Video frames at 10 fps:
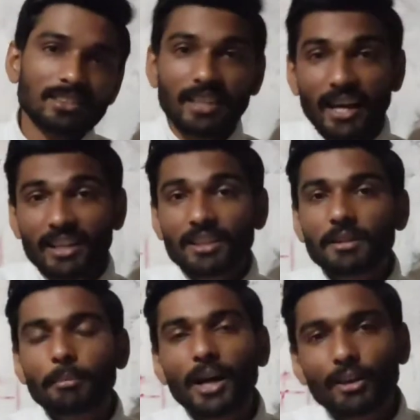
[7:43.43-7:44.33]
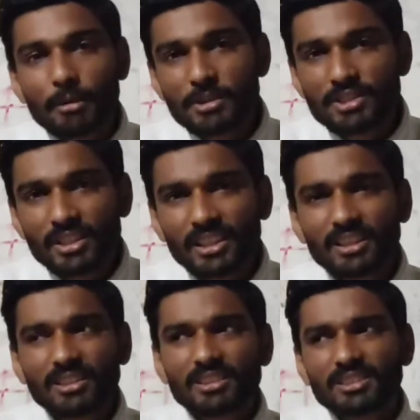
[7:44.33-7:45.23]
then
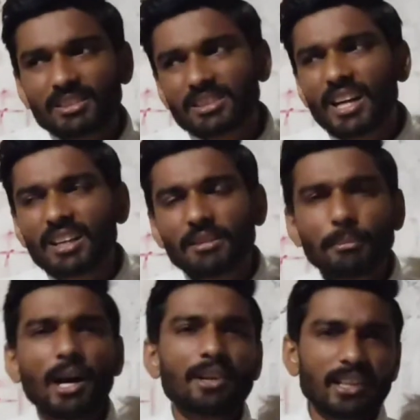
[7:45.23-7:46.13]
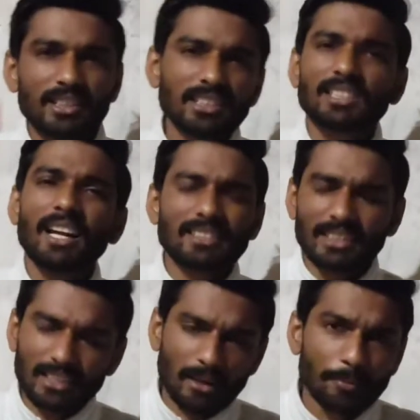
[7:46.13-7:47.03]
biochemistry, then biotechnics,
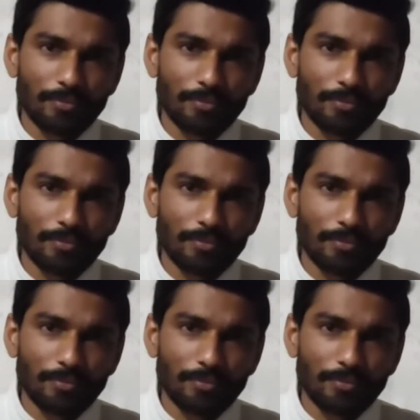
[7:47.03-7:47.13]
etc.